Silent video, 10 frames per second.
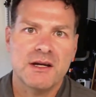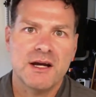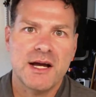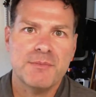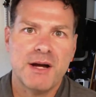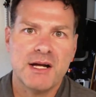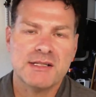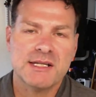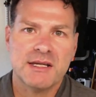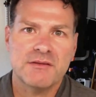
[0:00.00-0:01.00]

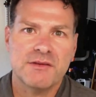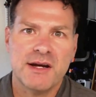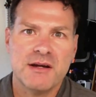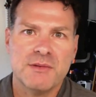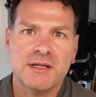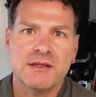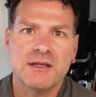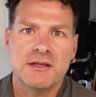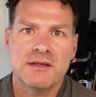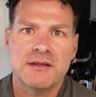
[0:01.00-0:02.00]
hypoxic environment
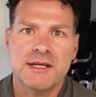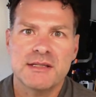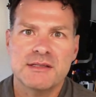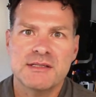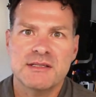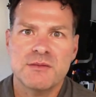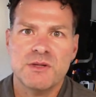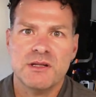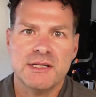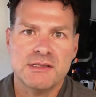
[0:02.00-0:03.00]
that
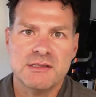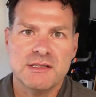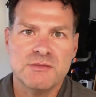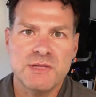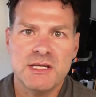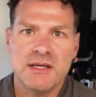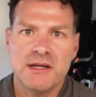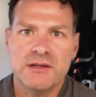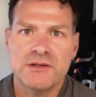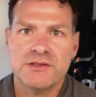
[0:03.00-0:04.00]
stimulates these
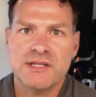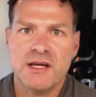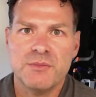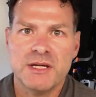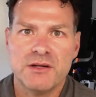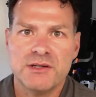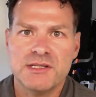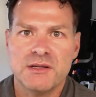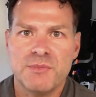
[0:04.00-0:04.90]
mediators to help increasing